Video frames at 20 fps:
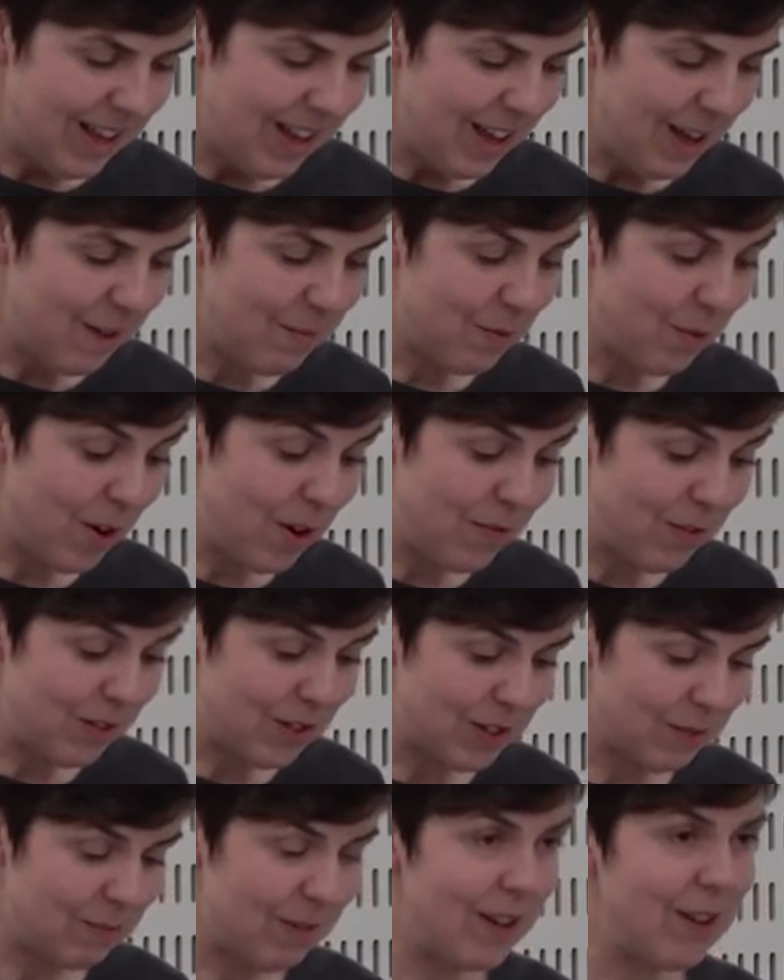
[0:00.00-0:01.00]
I'm grateful
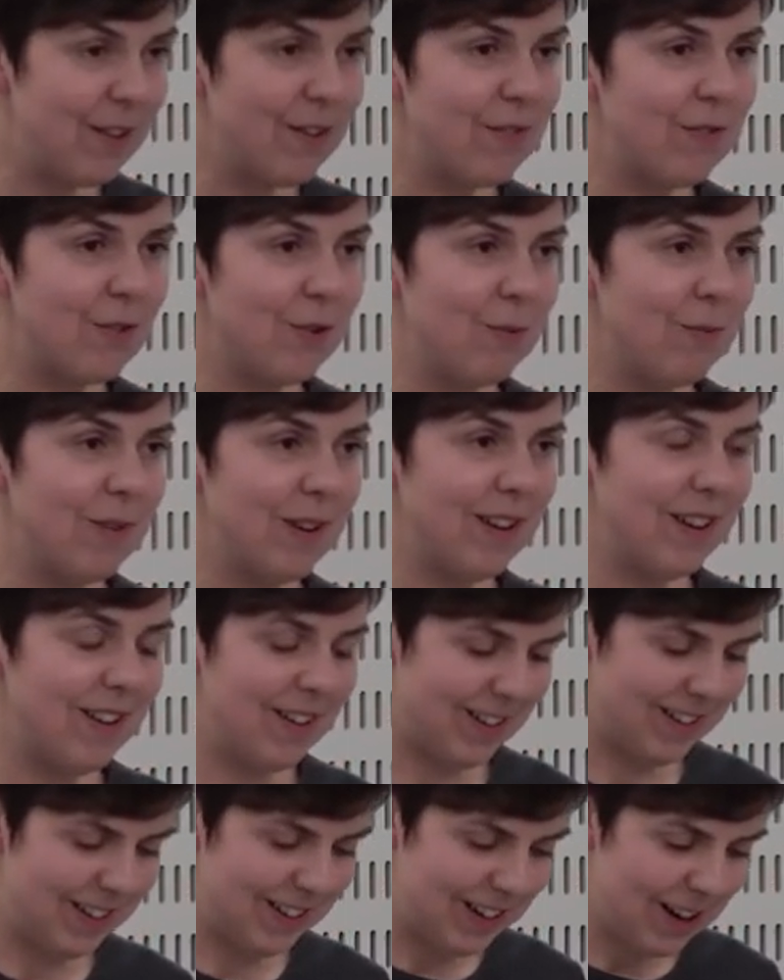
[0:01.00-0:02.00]
to my former
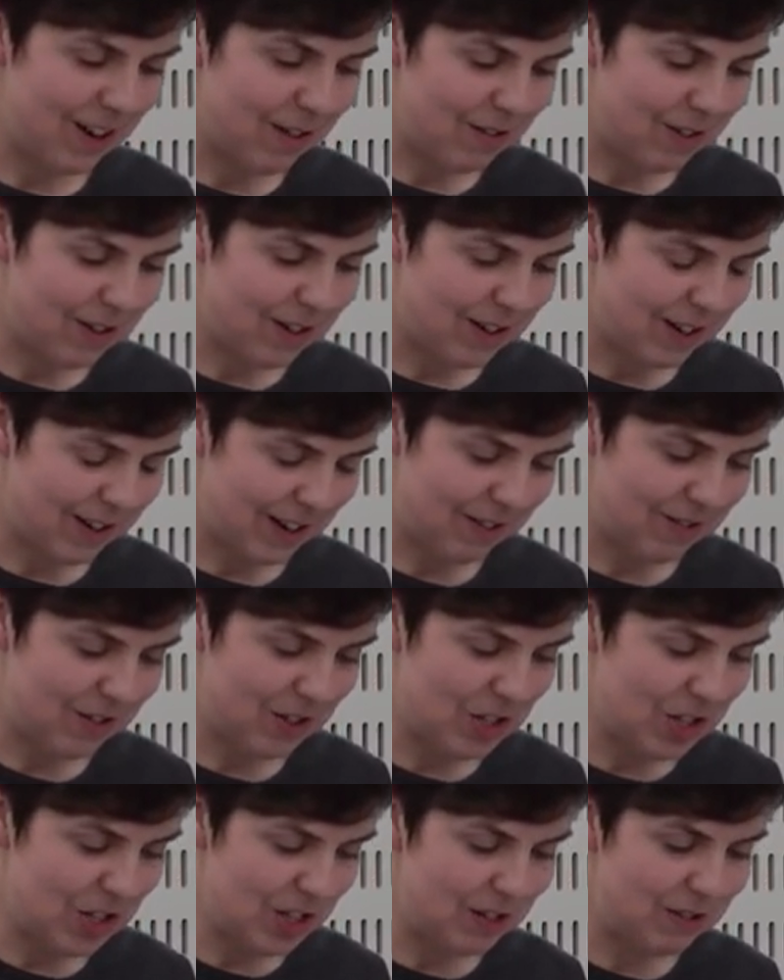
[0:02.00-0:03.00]
and
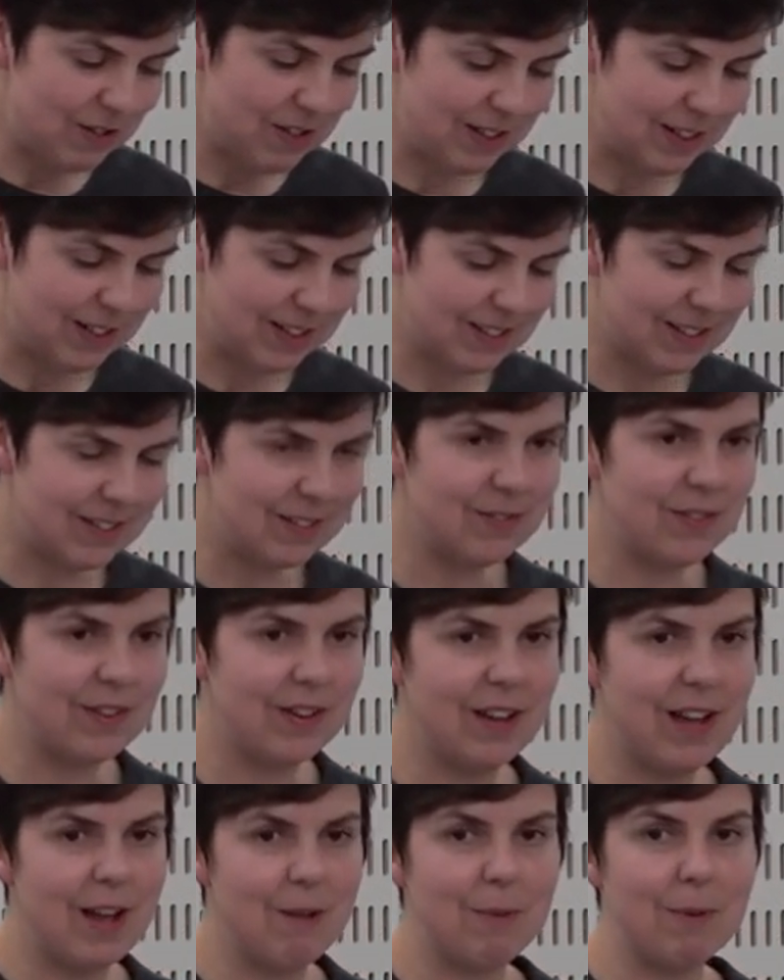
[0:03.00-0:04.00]
current students for
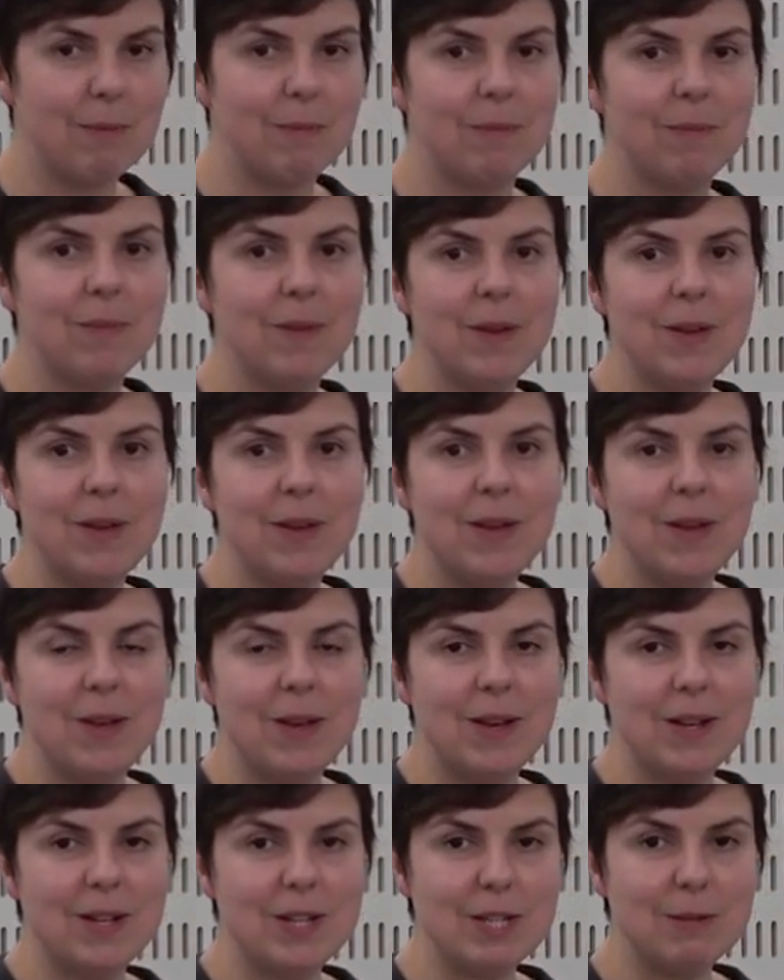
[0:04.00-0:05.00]
helping
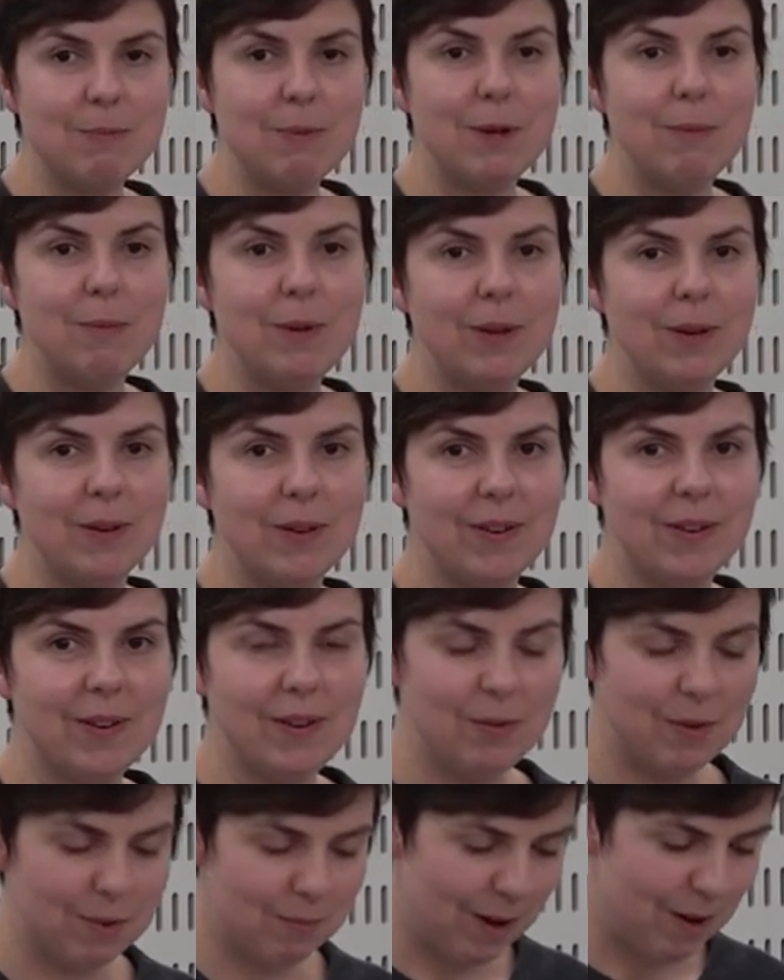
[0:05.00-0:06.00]
to spur me on
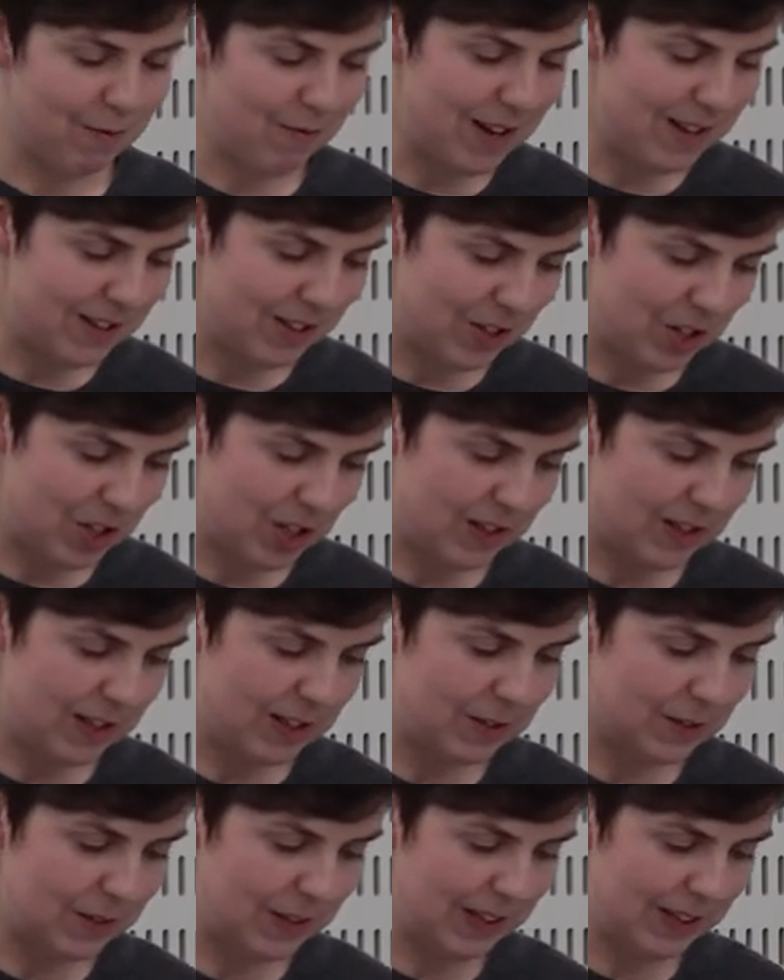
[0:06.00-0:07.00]
with my research in
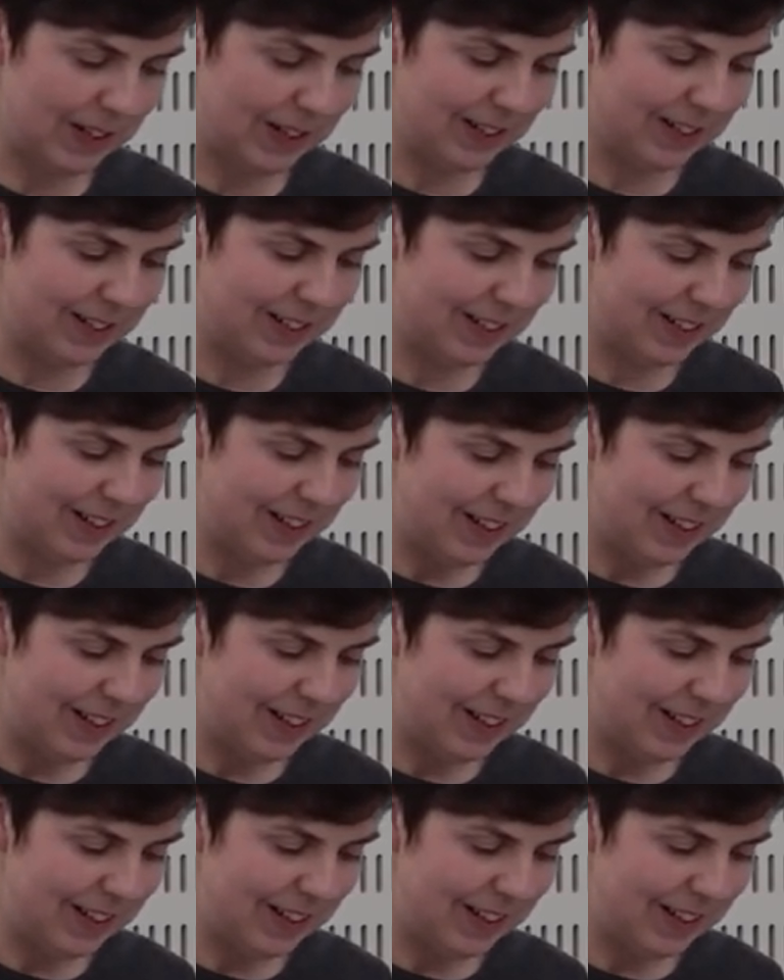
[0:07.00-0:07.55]
this field.